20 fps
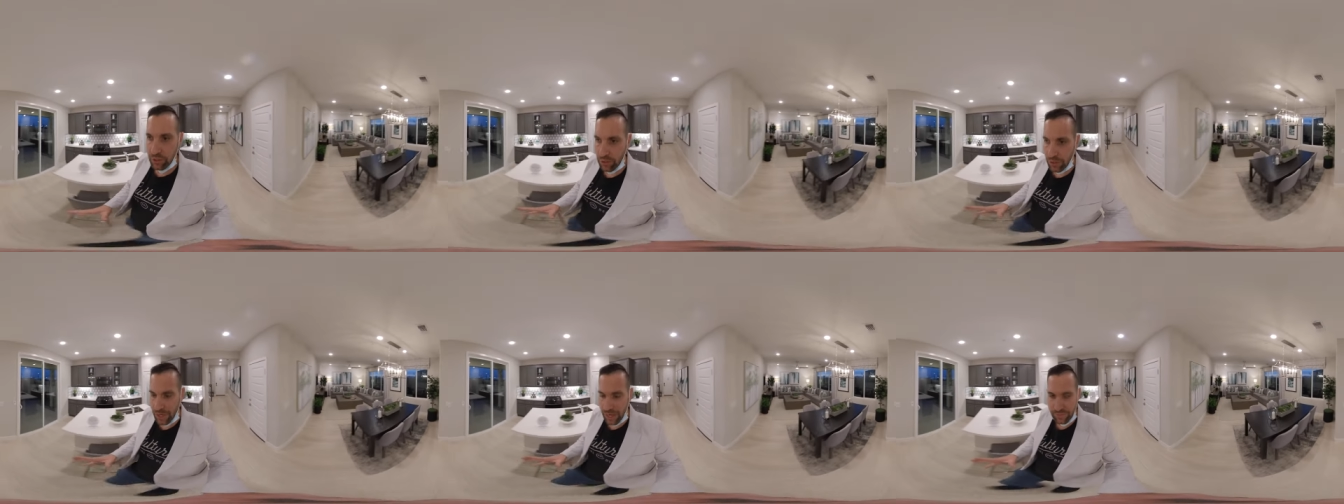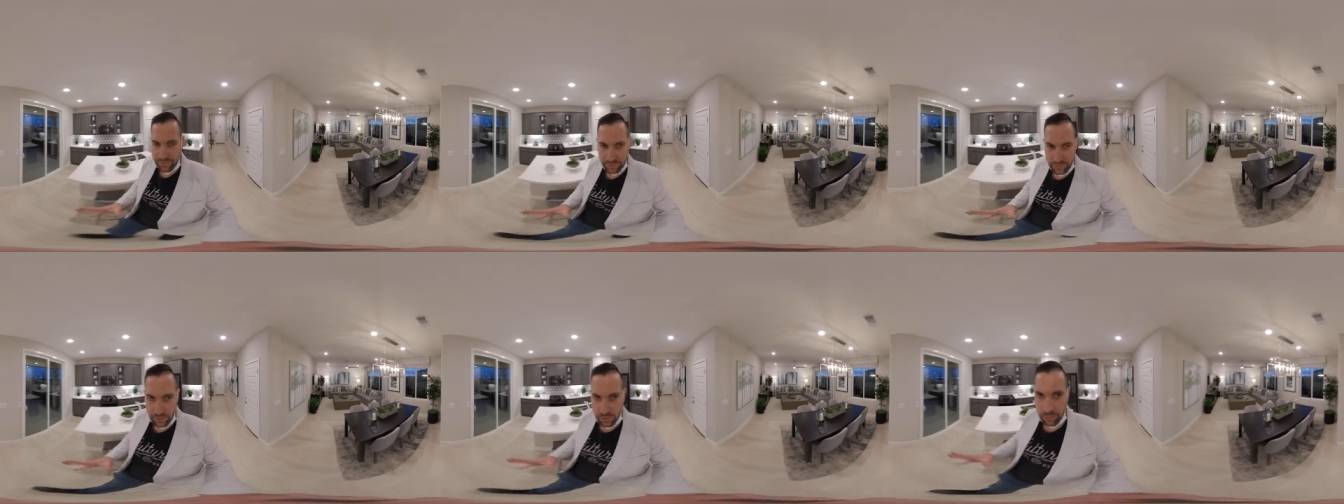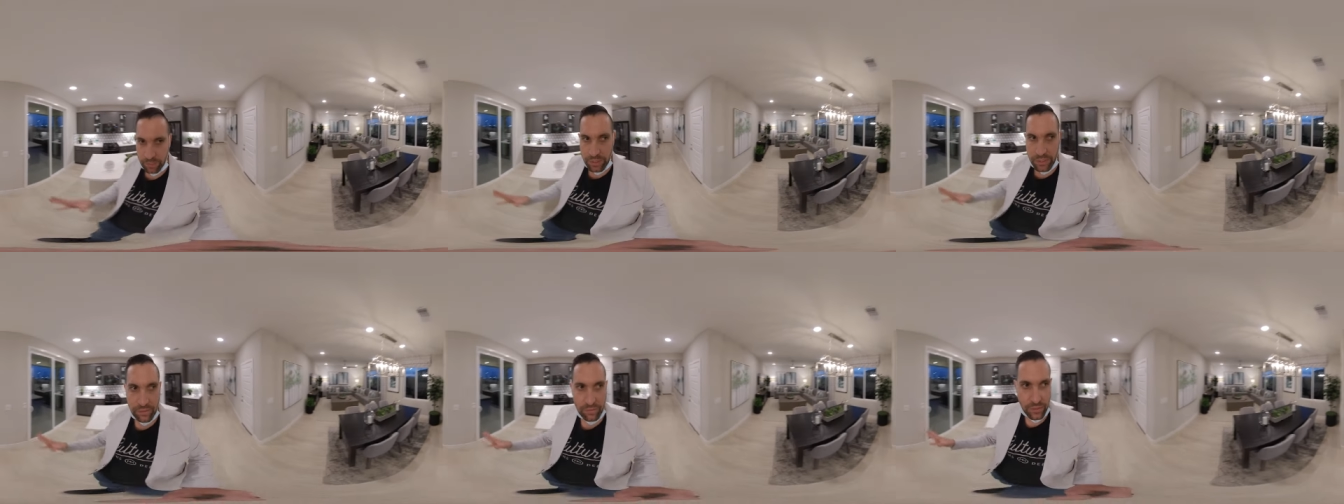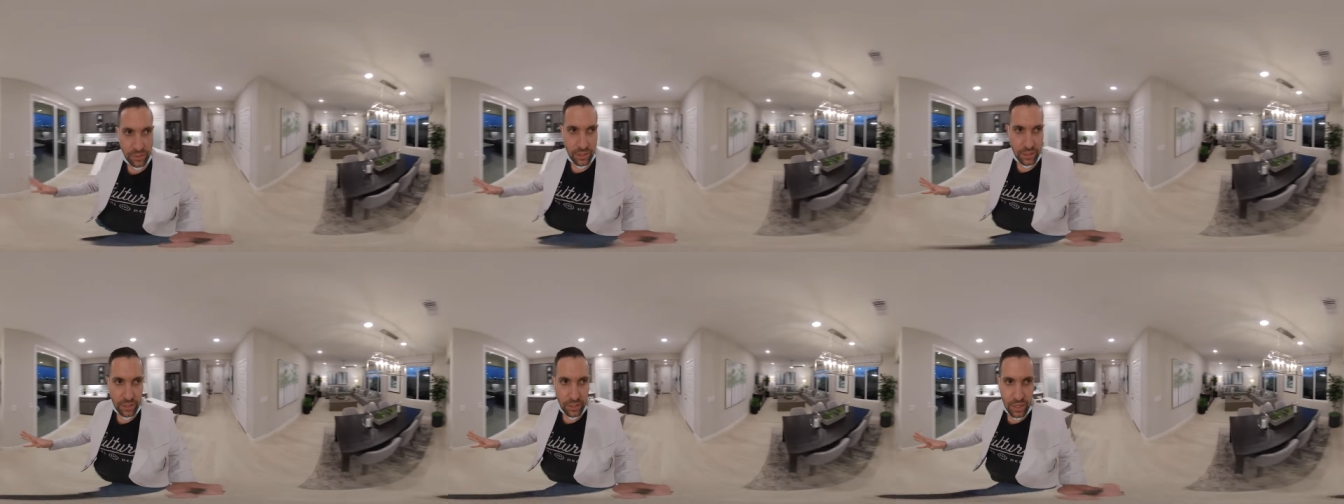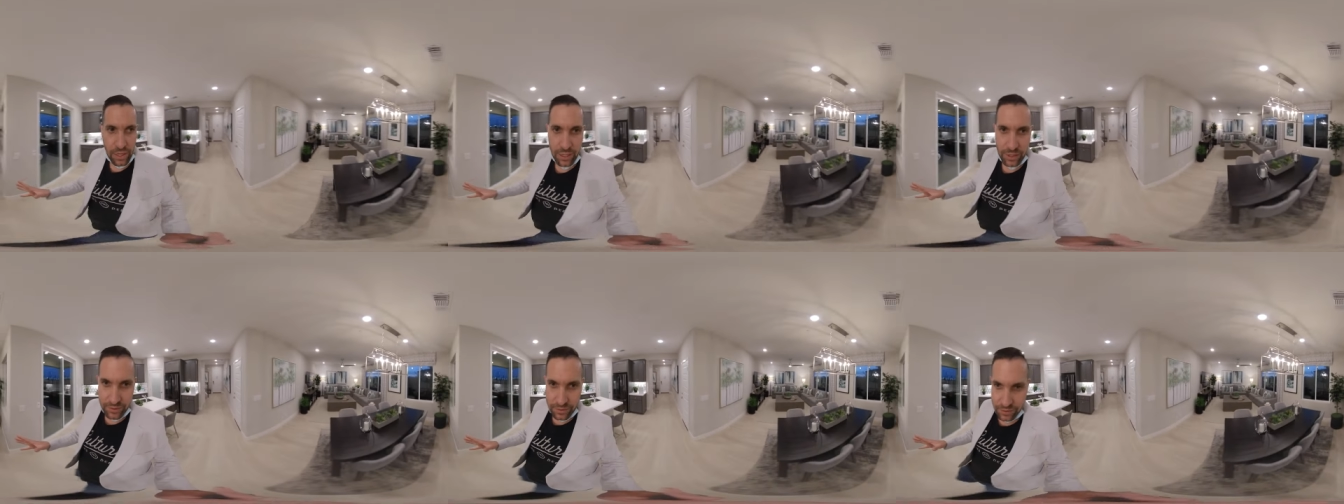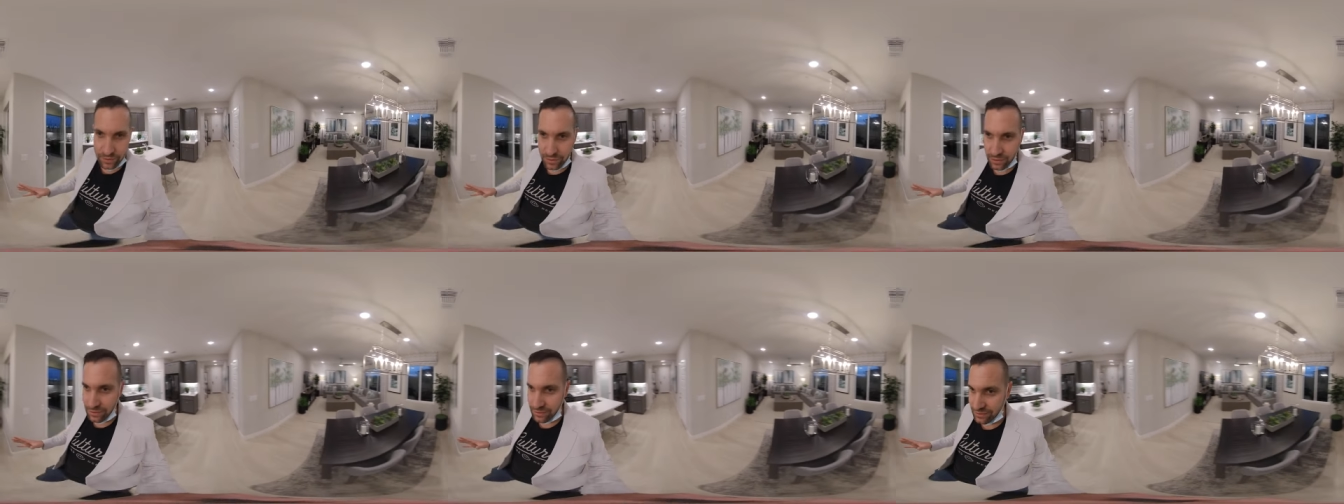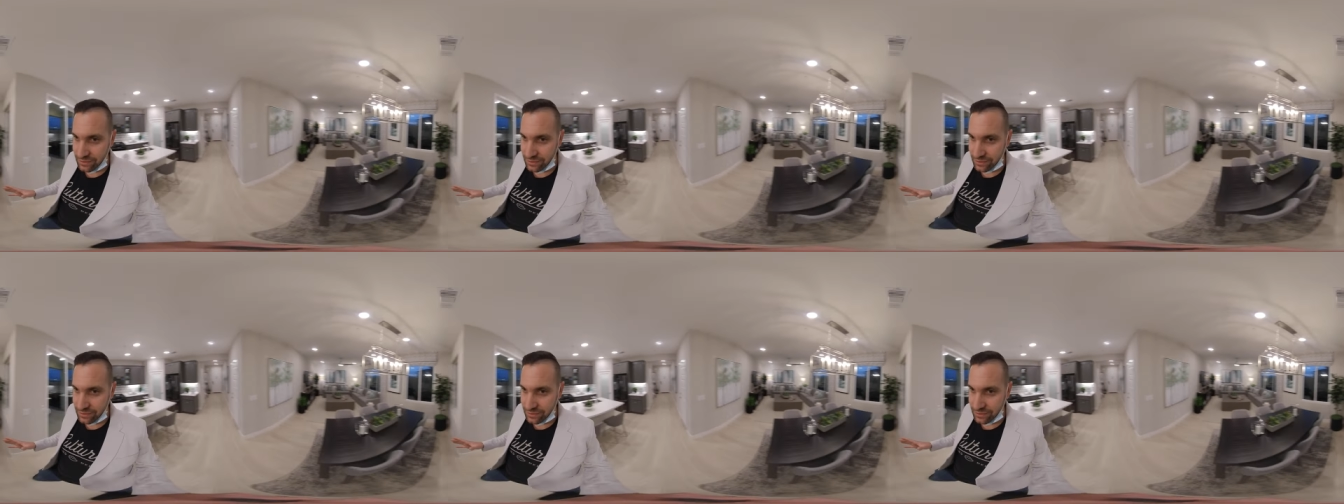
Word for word: You have a little bit of a, a, a